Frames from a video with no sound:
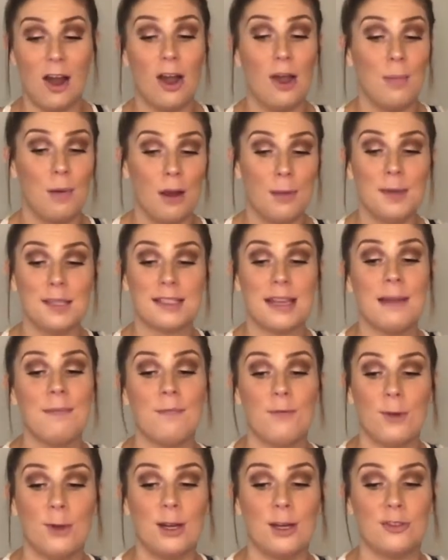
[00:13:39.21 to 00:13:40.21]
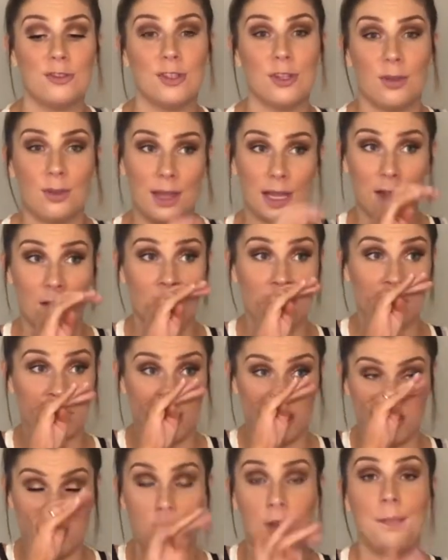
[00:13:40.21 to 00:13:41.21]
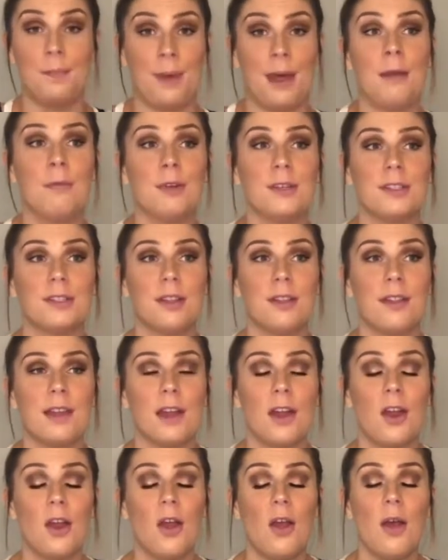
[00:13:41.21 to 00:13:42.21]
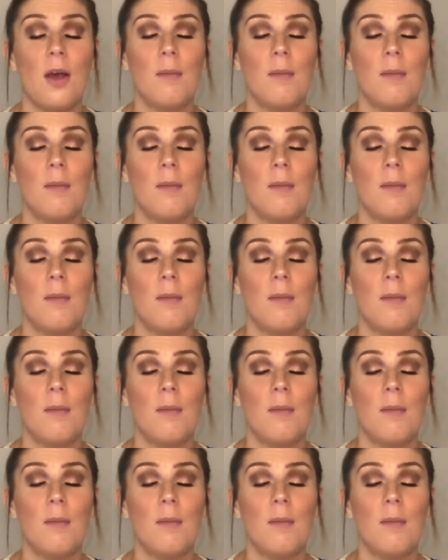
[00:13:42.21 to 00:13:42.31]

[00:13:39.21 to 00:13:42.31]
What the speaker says: Our apartments came furnished, so like her dresser and bed were still there,